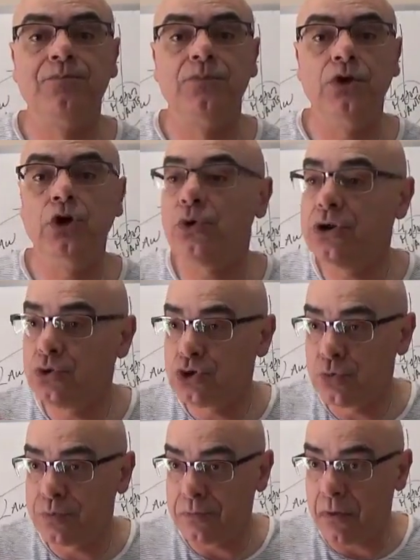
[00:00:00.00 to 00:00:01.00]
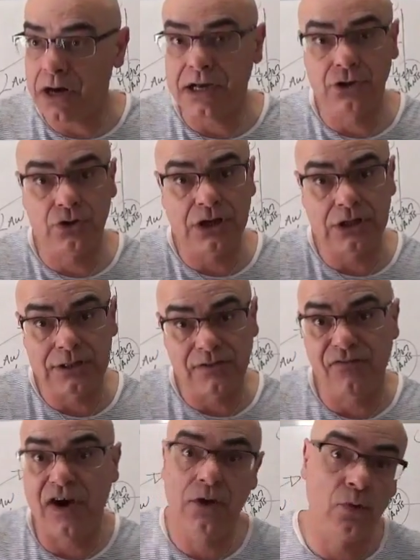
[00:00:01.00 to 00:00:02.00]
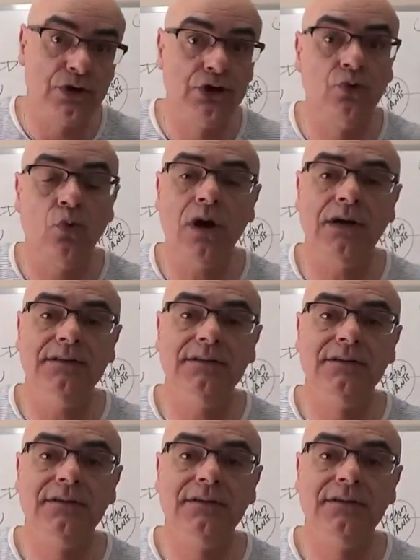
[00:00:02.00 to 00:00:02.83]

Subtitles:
You're going to a supermarket, you need to define what you want.